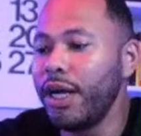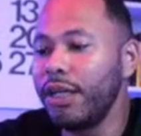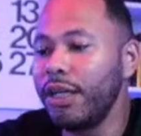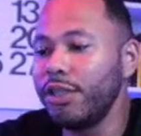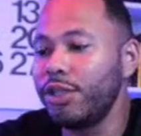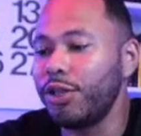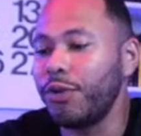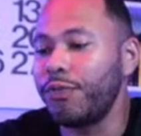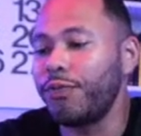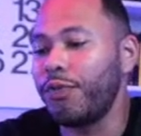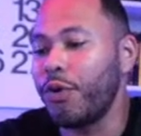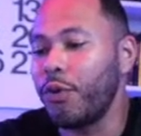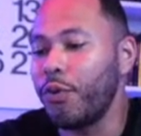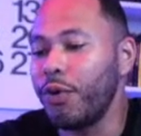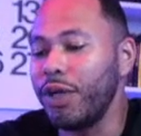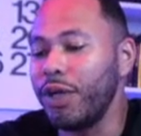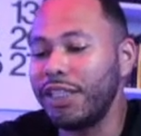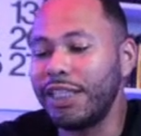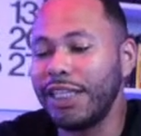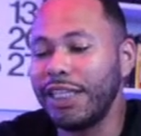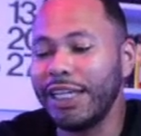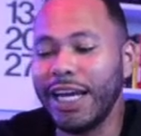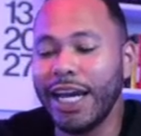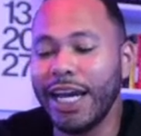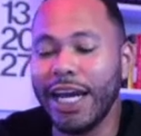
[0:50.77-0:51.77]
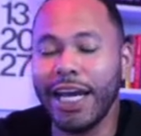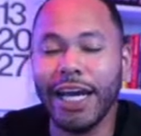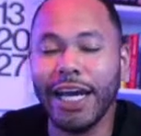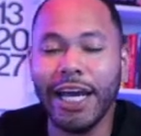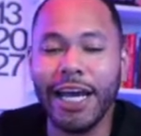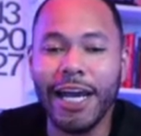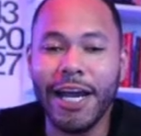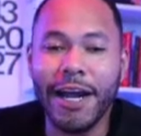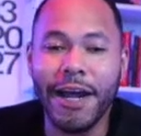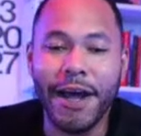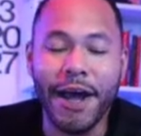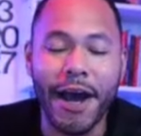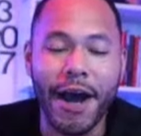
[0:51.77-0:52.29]
to fruition yet.
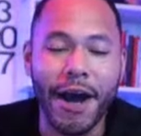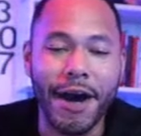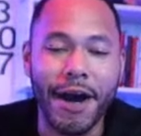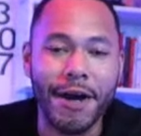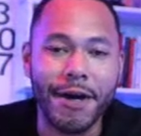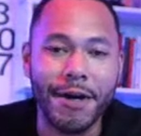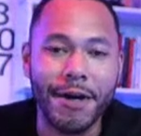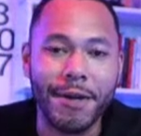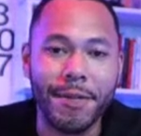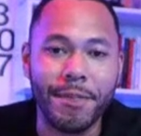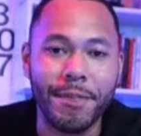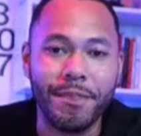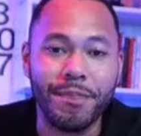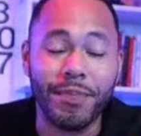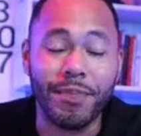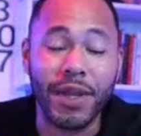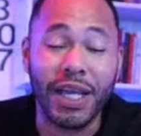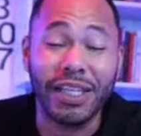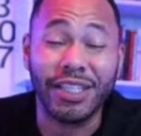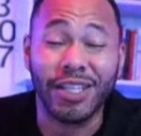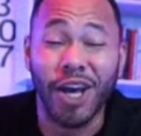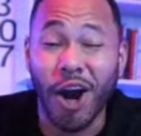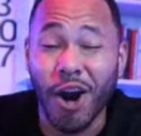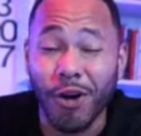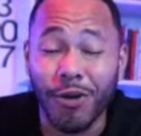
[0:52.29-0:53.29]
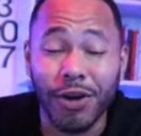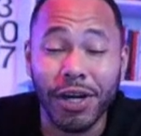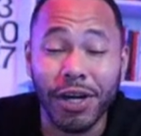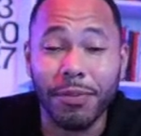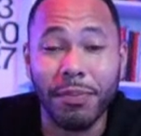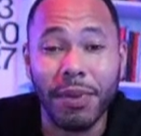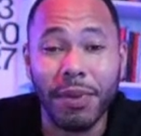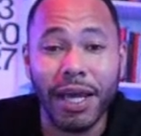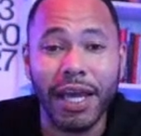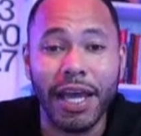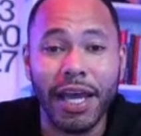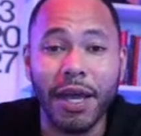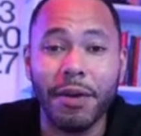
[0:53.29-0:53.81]
It's already
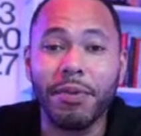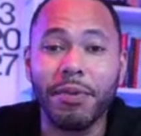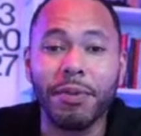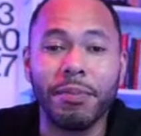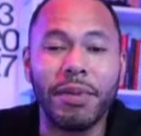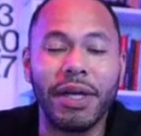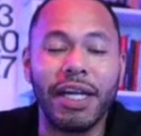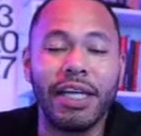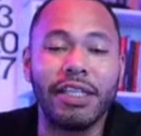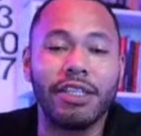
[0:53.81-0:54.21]
being implemented in